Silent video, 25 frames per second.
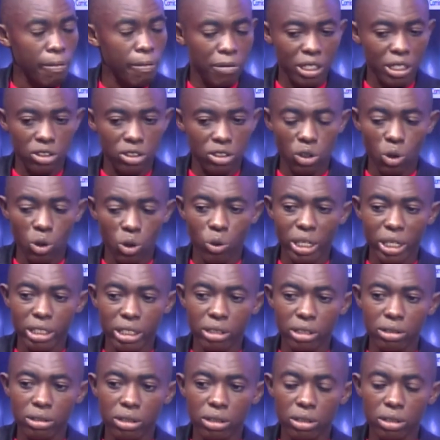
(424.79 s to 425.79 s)
And so
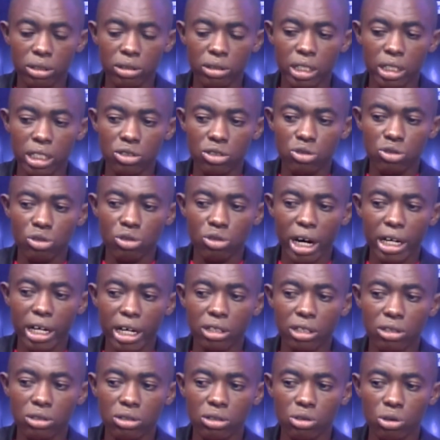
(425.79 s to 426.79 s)
when they
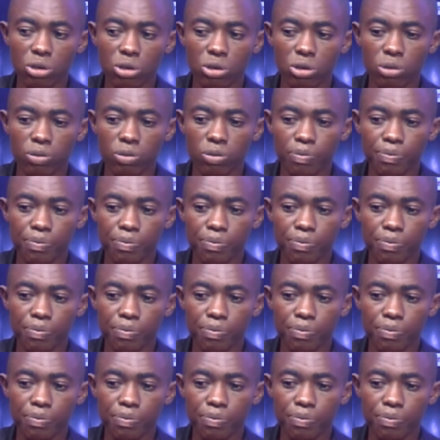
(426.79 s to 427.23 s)
try to